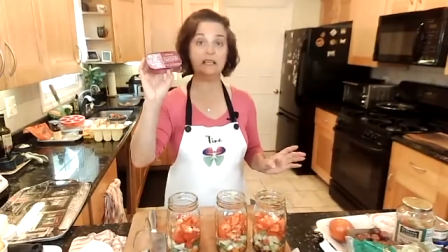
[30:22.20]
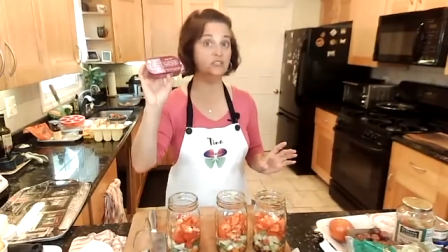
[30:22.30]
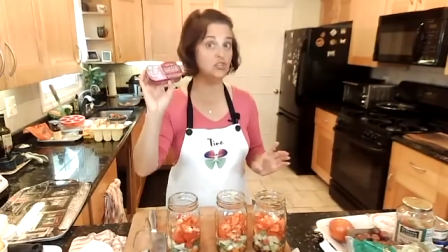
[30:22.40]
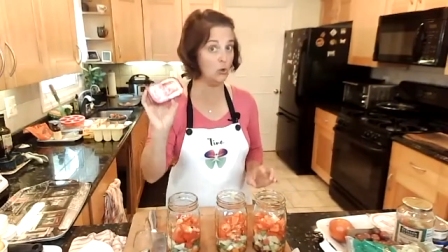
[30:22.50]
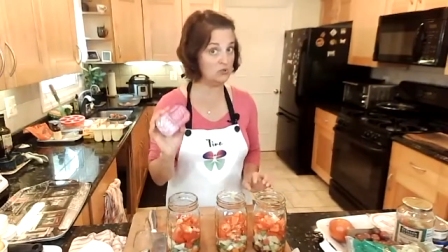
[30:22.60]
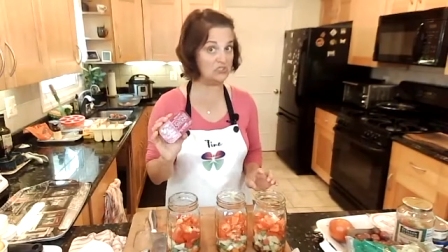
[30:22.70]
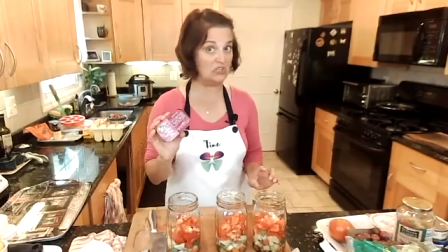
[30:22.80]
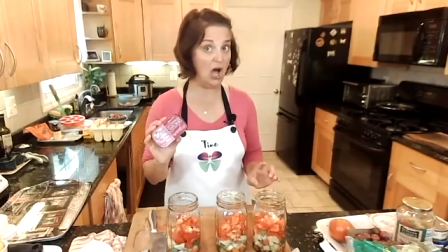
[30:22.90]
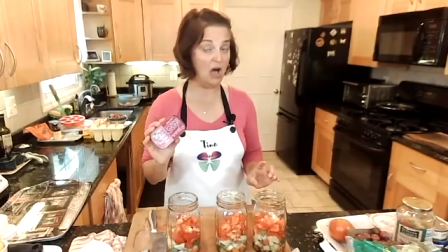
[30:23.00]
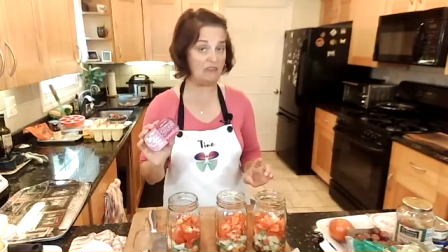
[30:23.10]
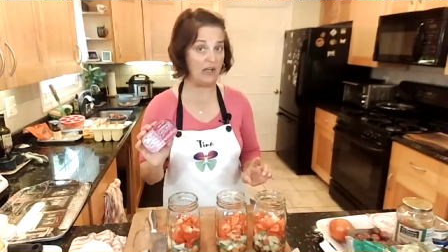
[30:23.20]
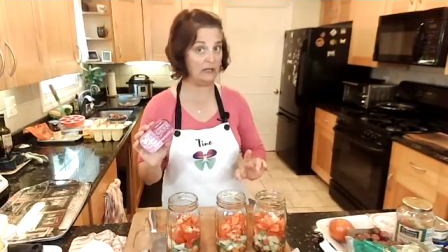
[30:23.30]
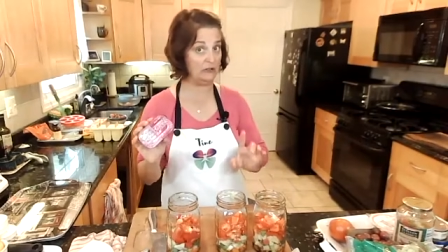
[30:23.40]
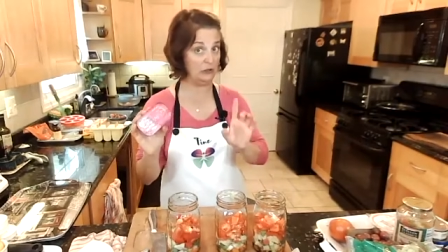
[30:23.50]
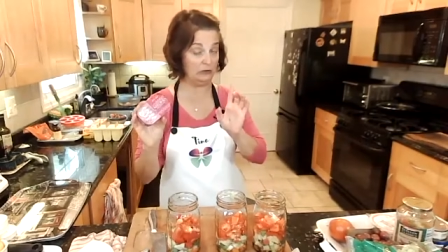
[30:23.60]
and don't scoff at
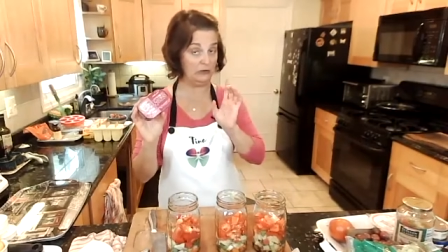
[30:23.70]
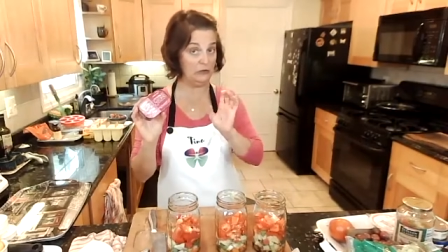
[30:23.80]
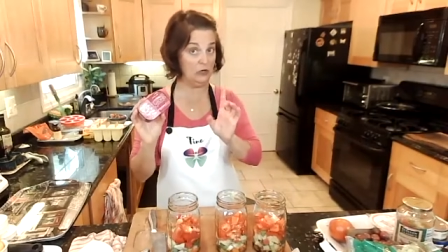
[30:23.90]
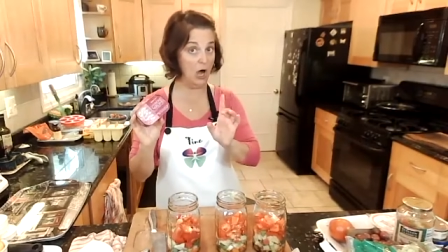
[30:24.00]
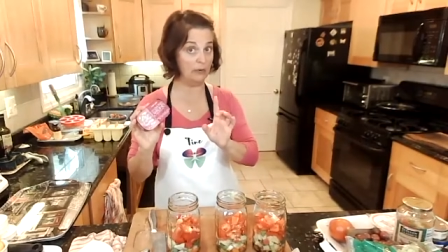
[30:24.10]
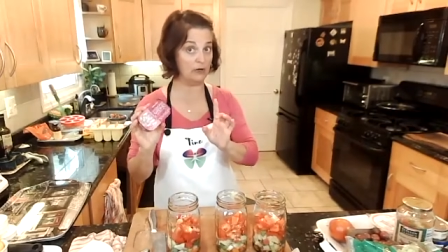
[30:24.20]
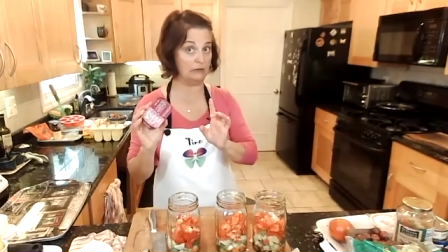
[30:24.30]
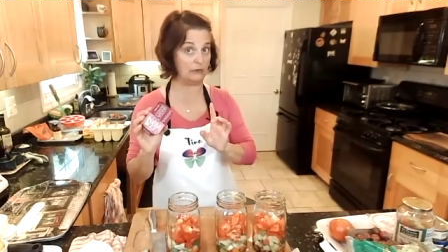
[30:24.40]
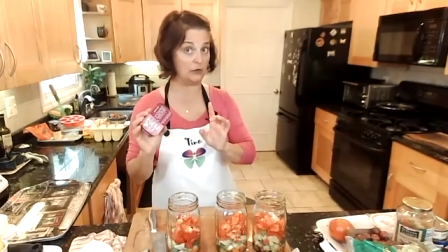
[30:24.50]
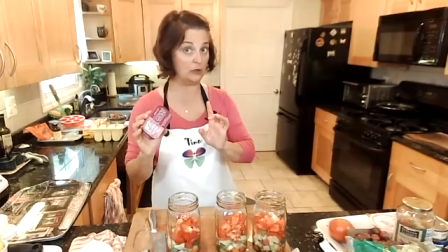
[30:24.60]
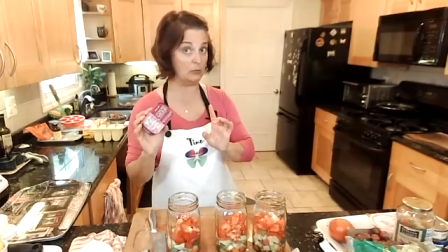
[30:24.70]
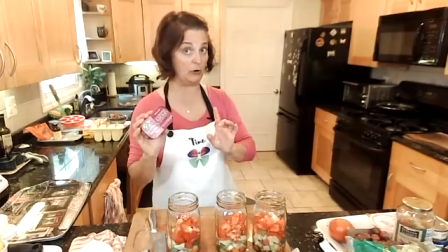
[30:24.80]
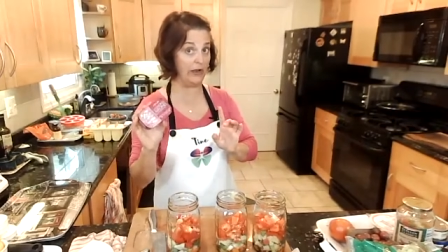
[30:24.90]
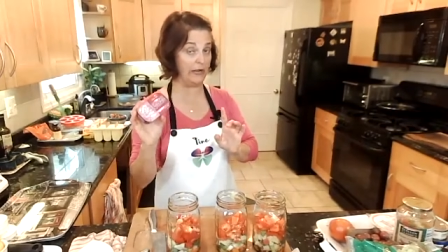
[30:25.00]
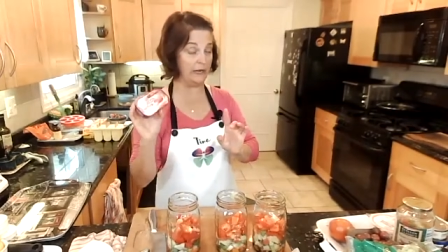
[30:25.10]
it. They're phenomenal for your
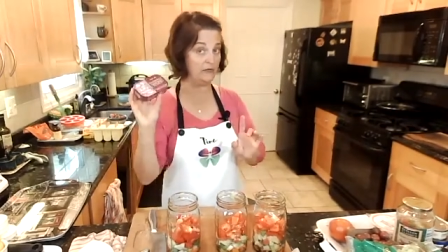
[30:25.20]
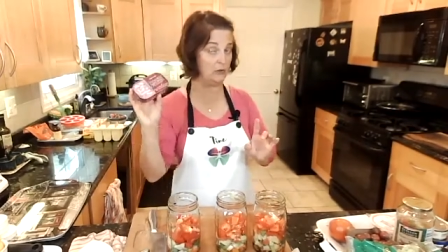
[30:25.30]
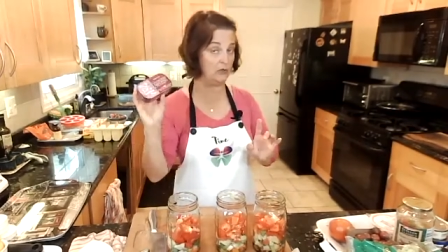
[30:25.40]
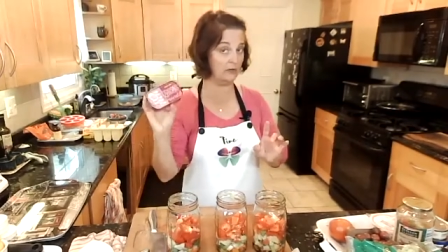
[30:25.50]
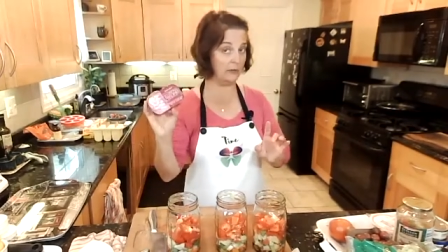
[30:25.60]
brain, full of